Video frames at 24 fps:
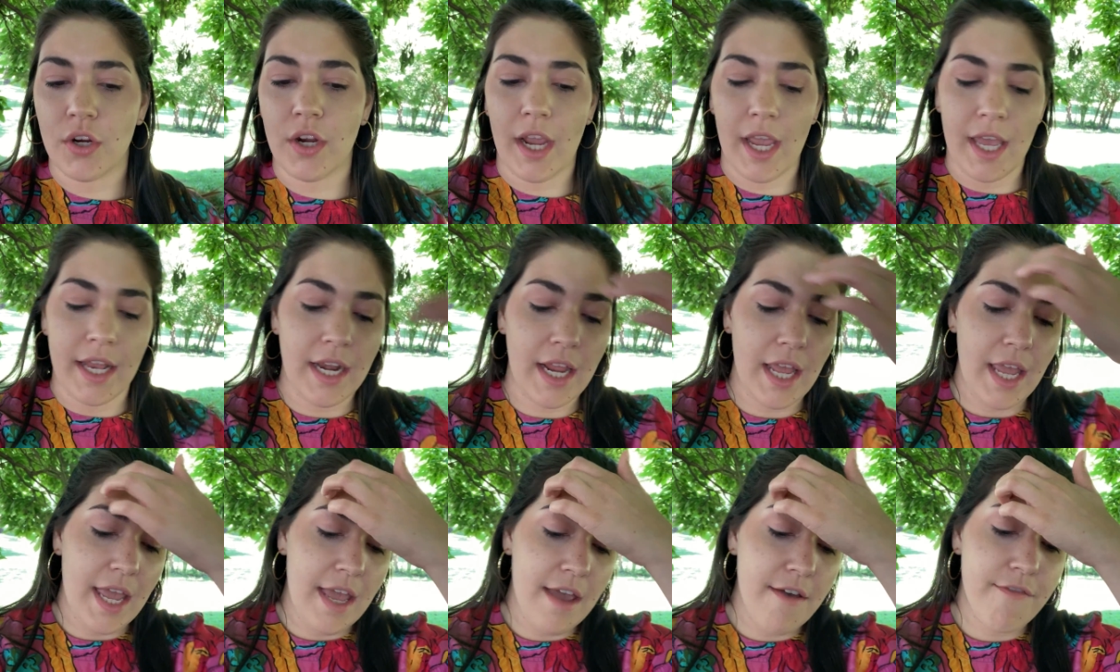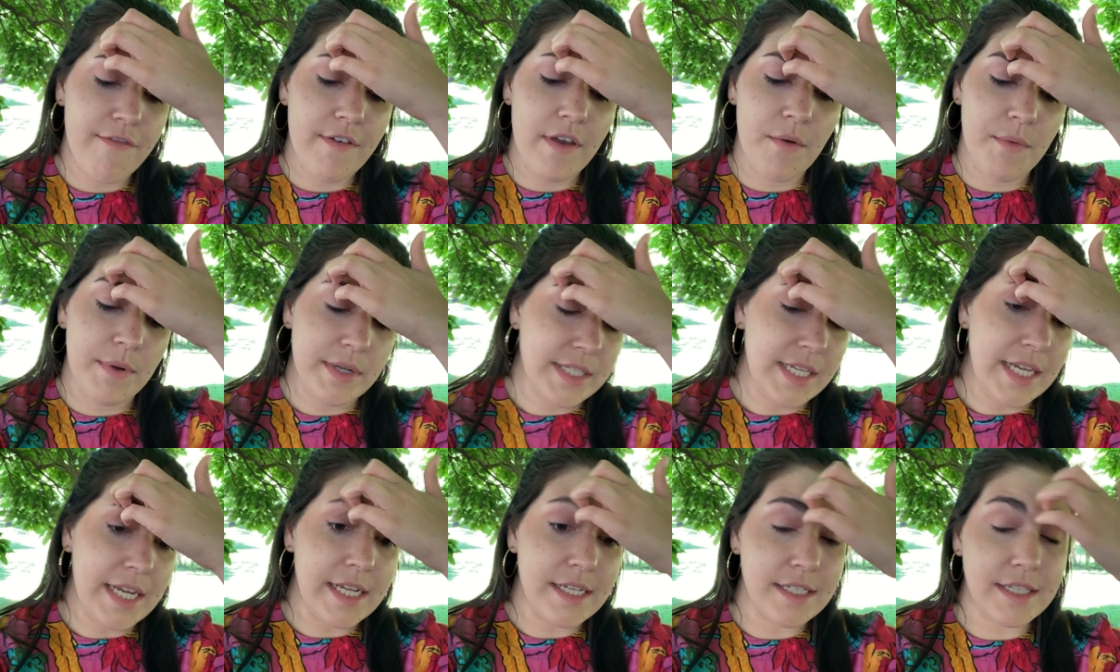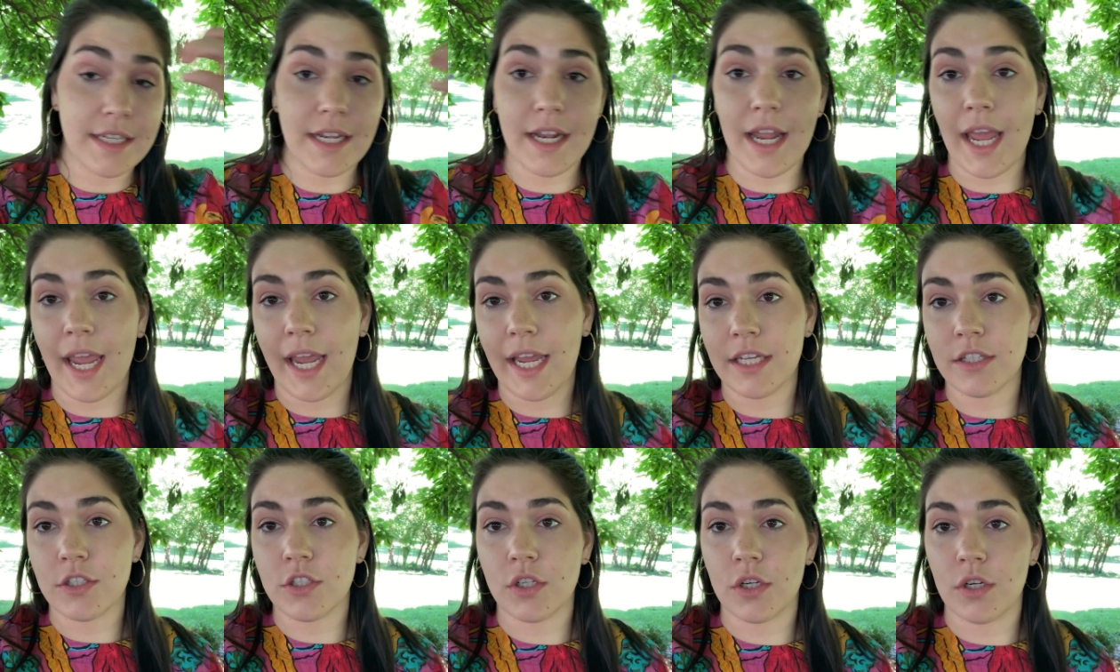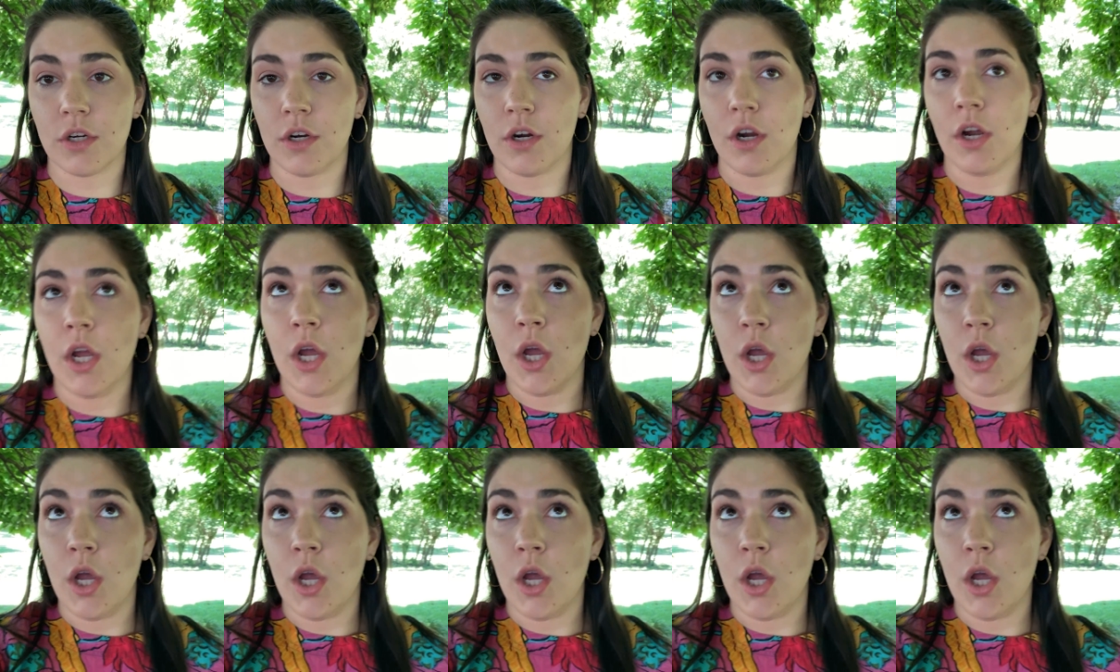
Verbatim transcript: And if it was easy to answer,